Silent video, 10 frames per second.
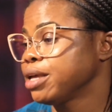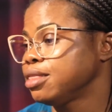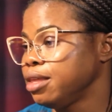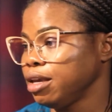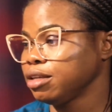
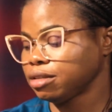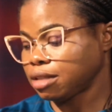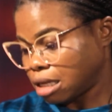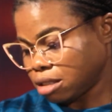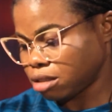birthday.
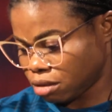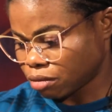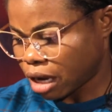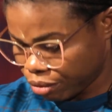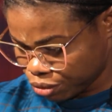
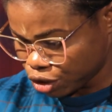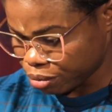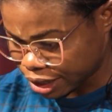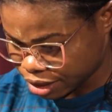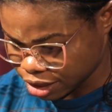I'm
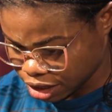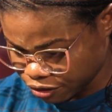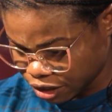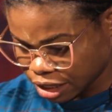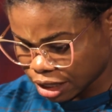doing my
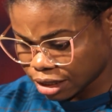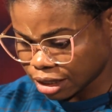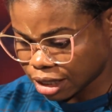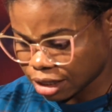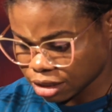Thanksgiving that
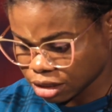day.